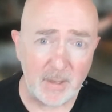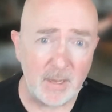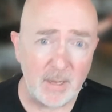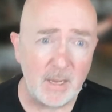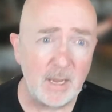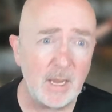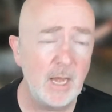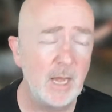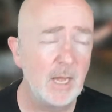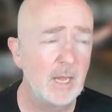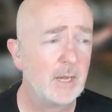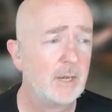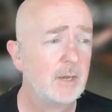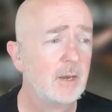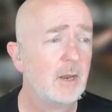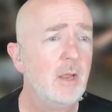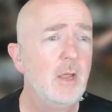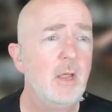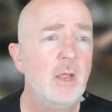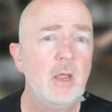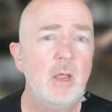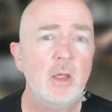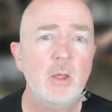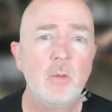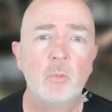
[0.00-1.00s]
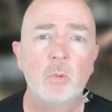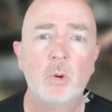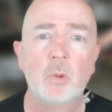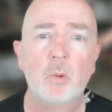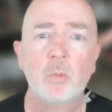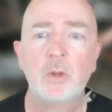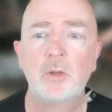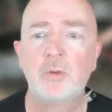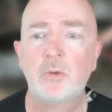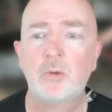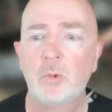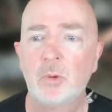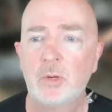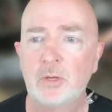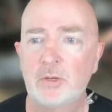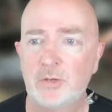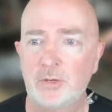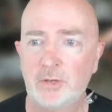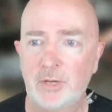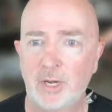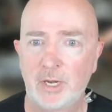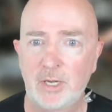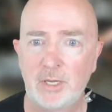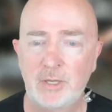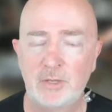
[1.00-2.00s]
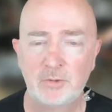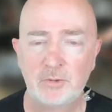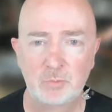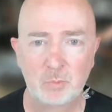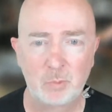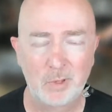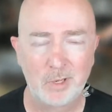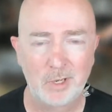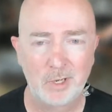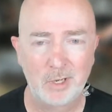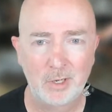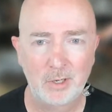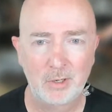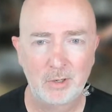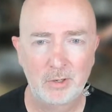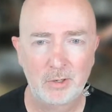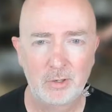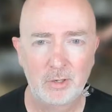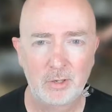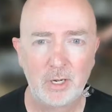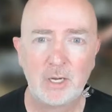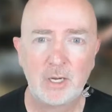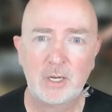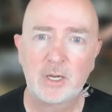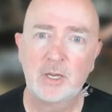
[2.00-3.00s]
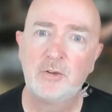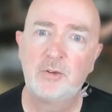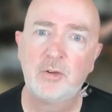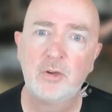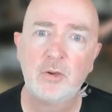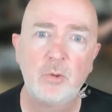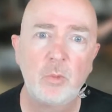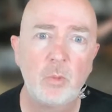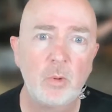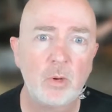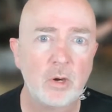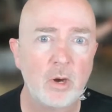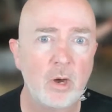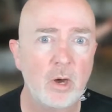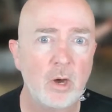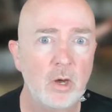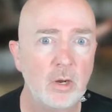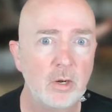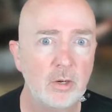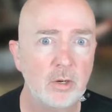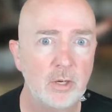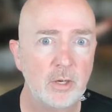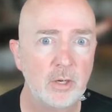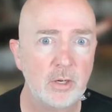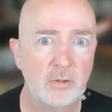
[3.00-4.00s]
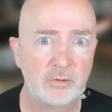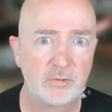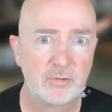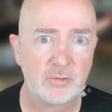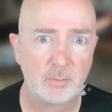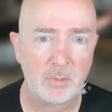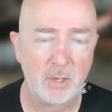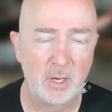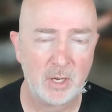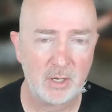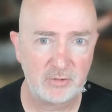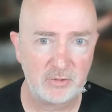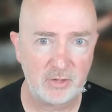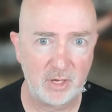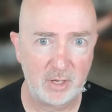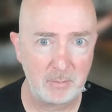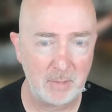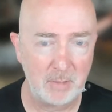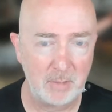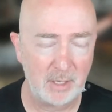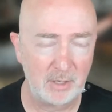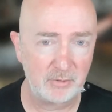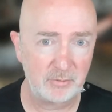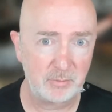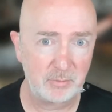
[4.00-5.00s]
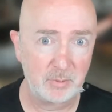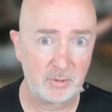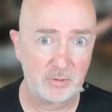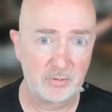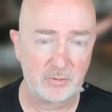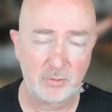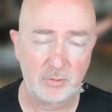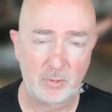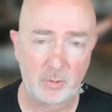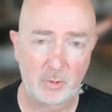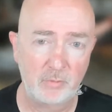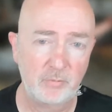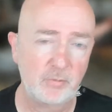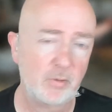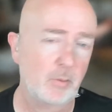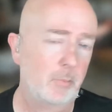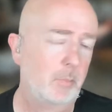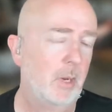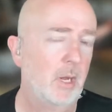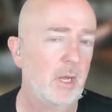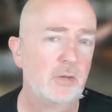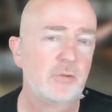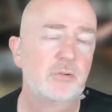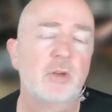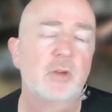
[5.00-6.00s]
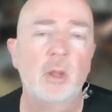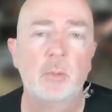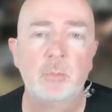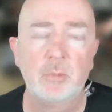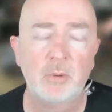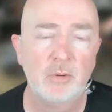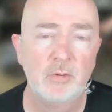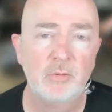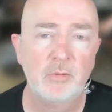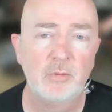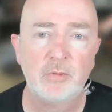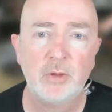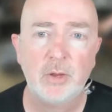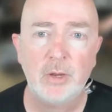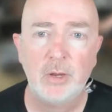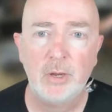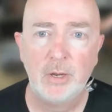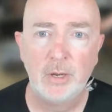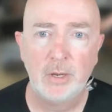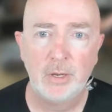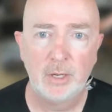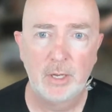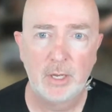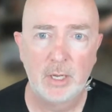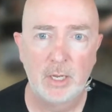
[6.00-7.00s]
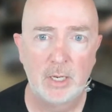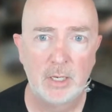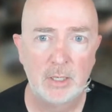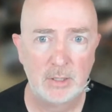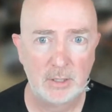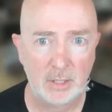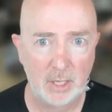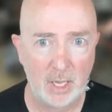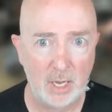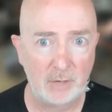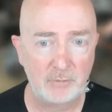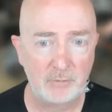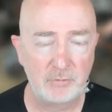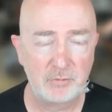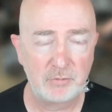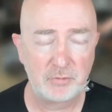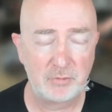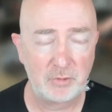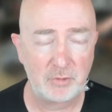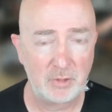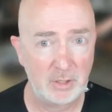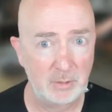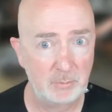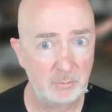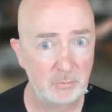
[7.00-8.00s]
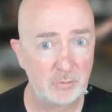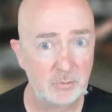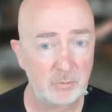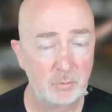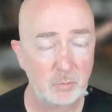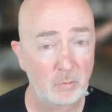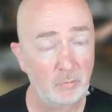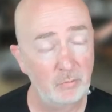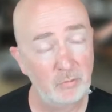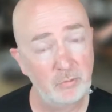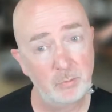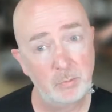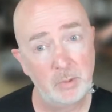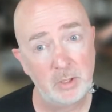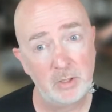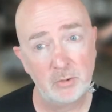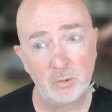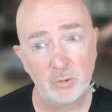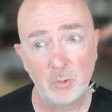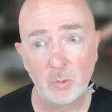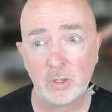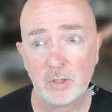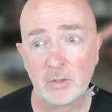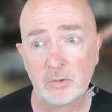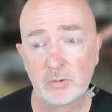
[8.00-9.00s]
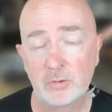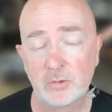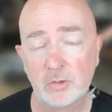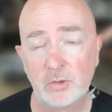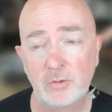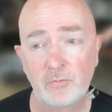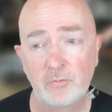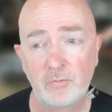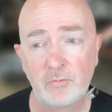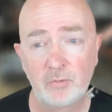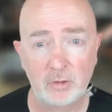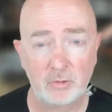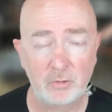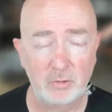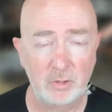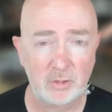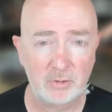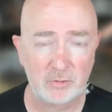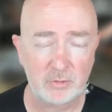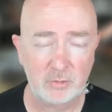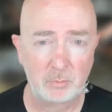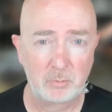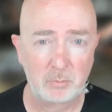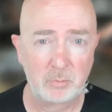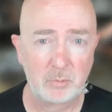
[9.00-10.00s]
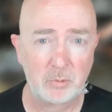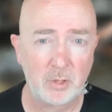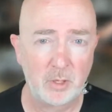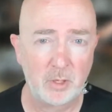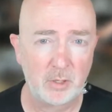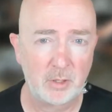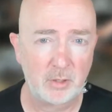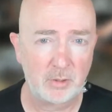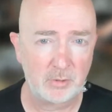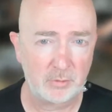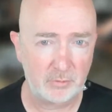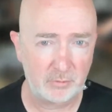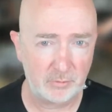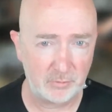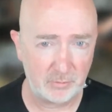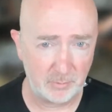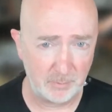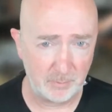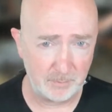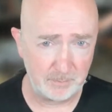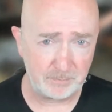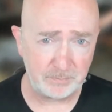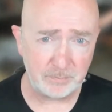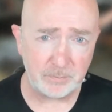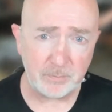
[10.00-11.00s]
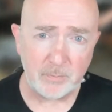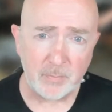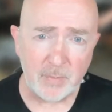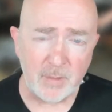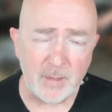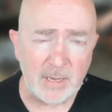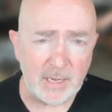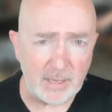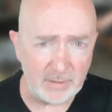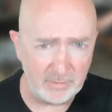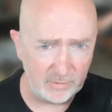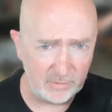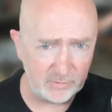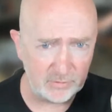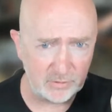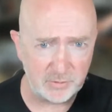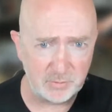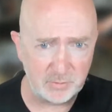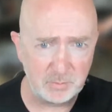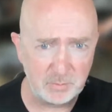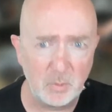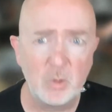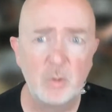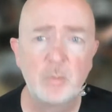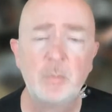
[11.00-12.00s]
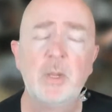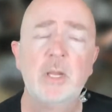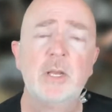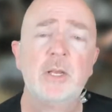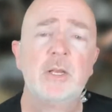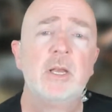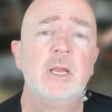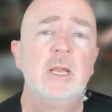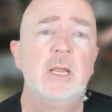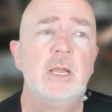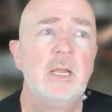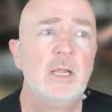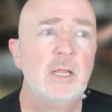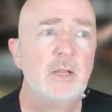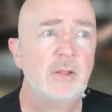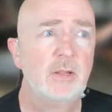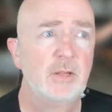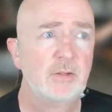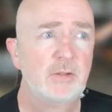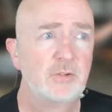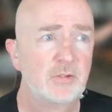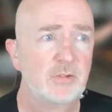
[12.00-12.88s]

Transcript: And what we're doing today is we're continuing on in the supply chain management. So over the past couple of live streams, what we've been doing is configuring some products. There's a small bit that's